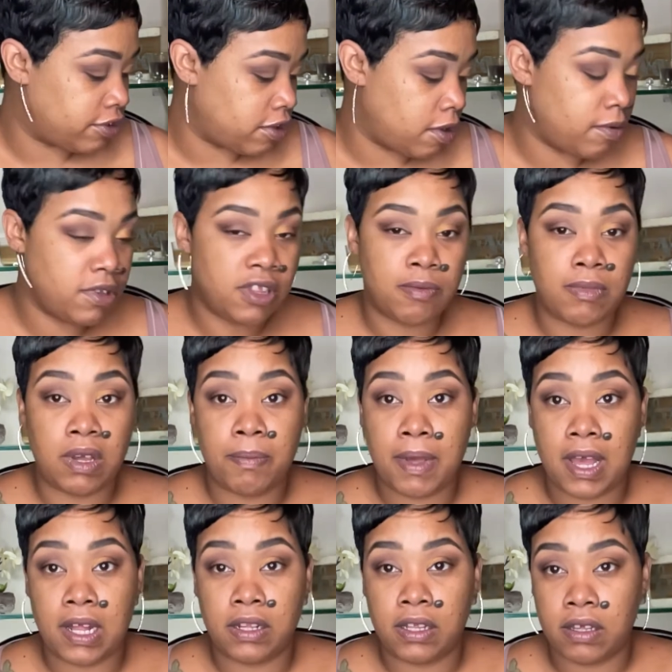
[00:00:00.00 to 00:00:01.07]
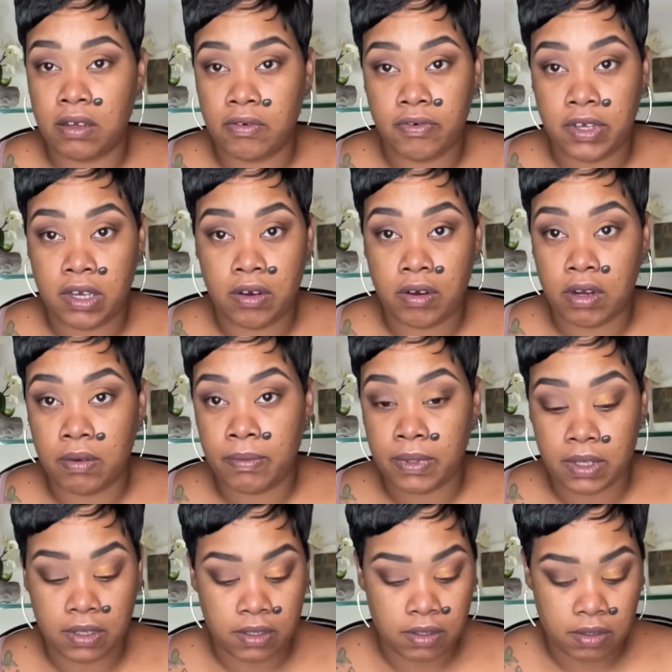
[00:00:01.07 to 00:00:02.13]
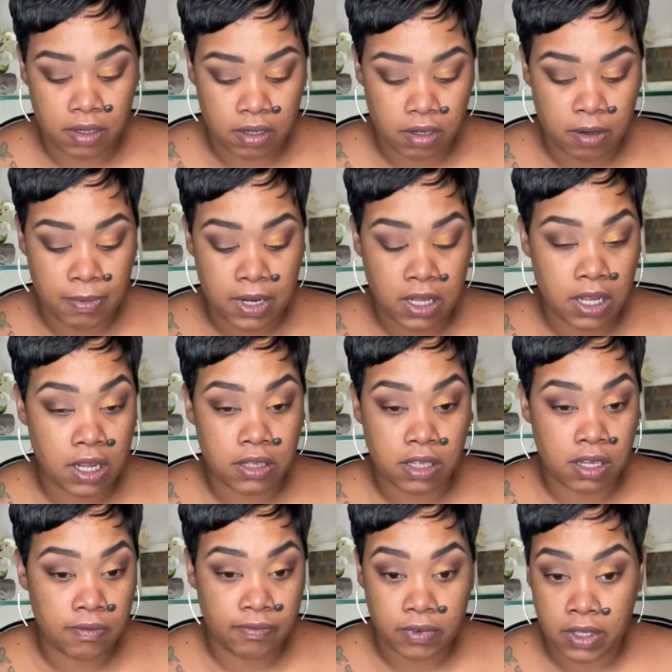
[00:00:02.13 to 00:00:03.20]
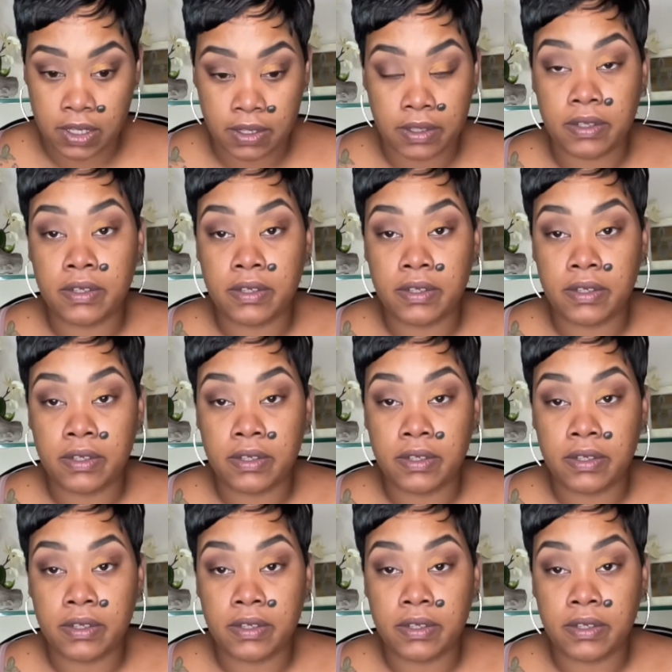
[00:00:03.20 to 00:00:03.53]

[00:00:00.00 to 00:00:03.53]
go into my palette and create hard pan. Nobody got time for that.